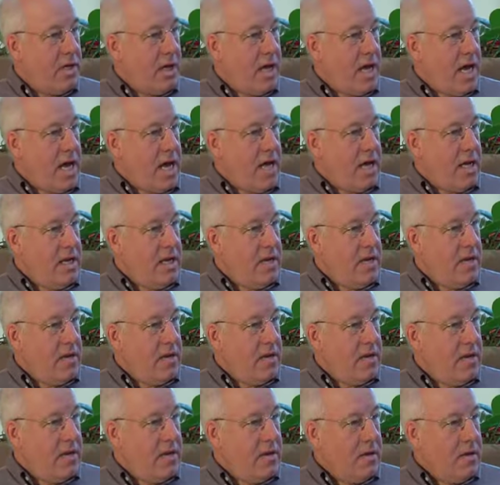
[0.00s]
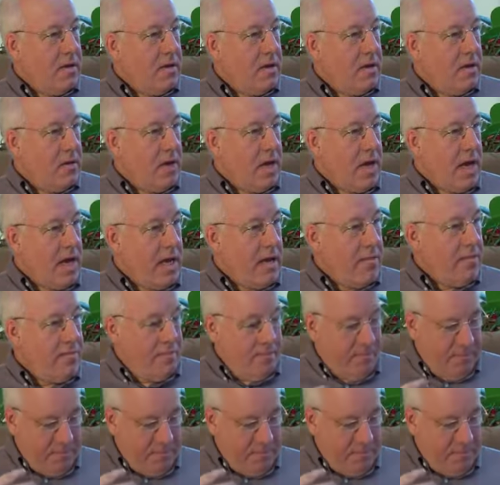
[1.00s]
in God. Okay,